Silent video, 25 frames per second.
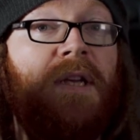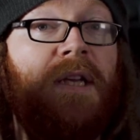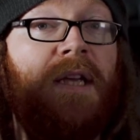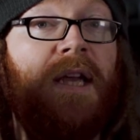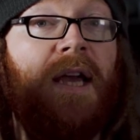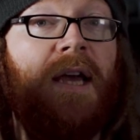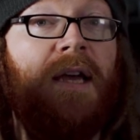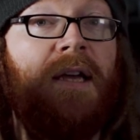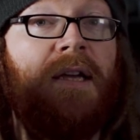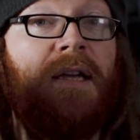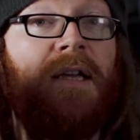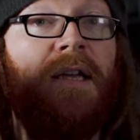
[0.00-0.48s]
can
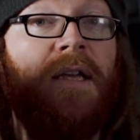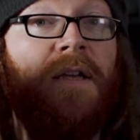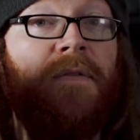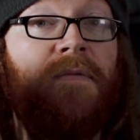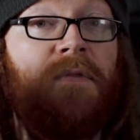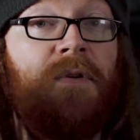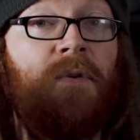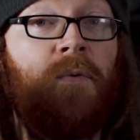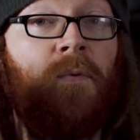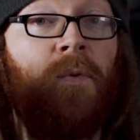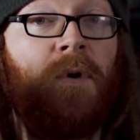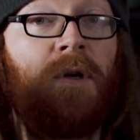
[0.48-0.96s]
get
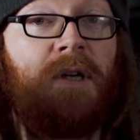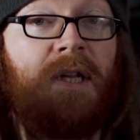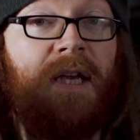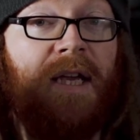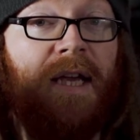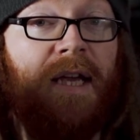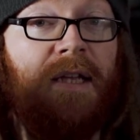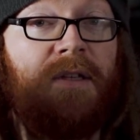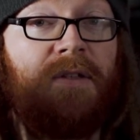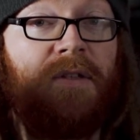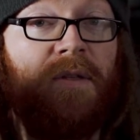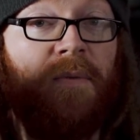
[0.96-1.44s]
if you want to
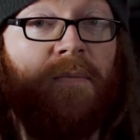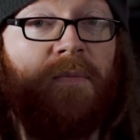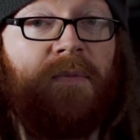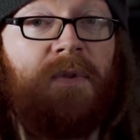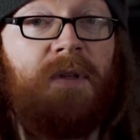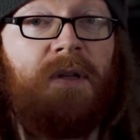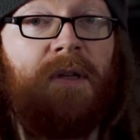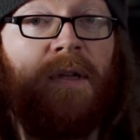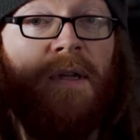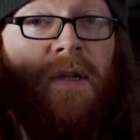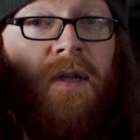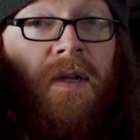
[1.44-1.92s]
get
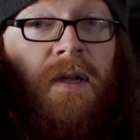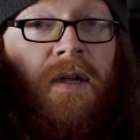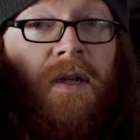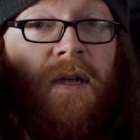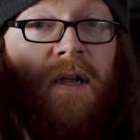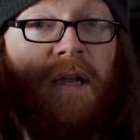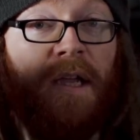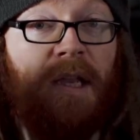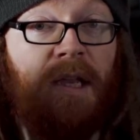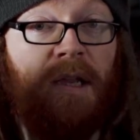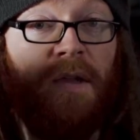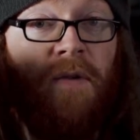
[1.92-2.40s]
something
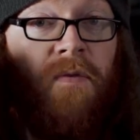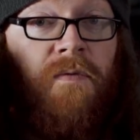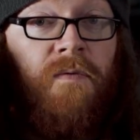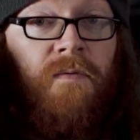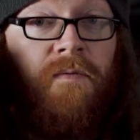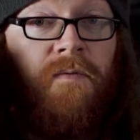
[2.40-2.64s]
in